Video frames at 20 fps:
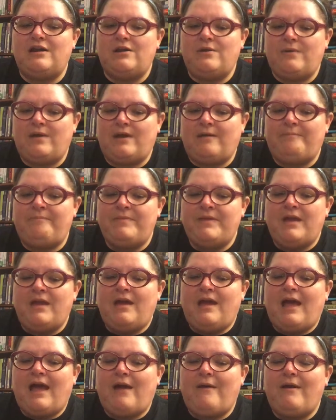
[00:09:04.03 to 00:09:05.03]
knew him.
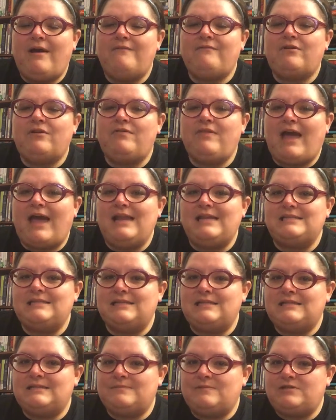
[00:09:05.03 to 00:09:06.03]
However, that
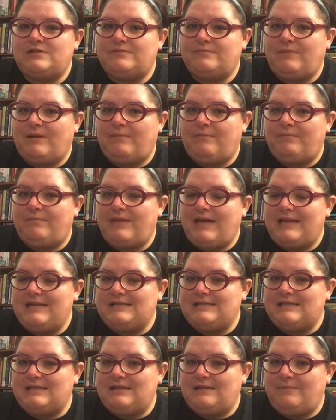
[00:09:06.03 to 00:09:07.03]

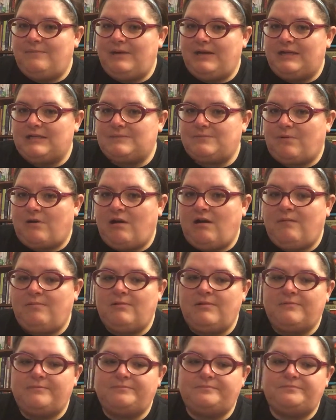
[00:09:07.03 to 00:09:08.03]
isn't the biggest
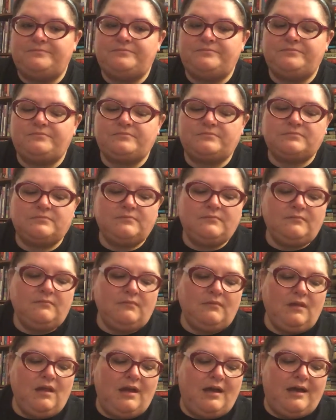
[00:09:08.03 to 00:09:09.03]
problem
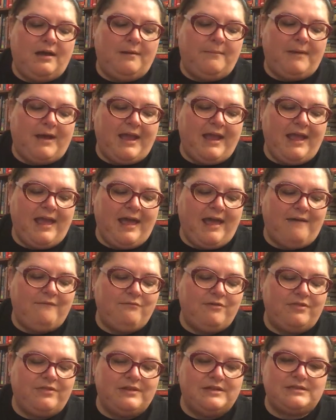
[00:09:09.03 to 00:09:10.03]
I have
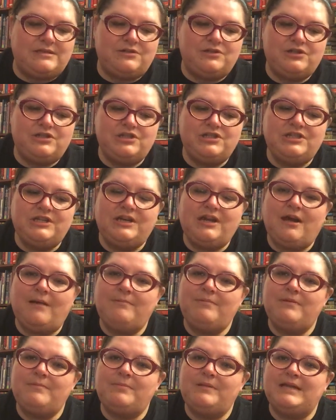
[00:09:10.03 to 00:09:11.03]
with this. There's just a
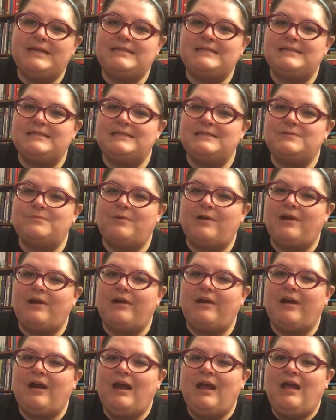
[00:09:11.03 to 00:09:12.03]
couple of places
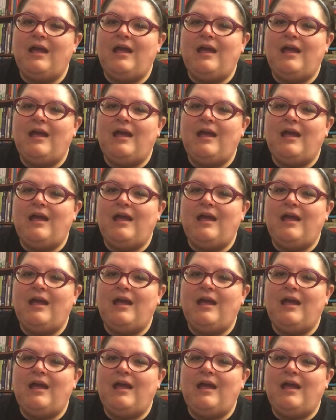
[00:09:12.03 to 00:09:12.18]
where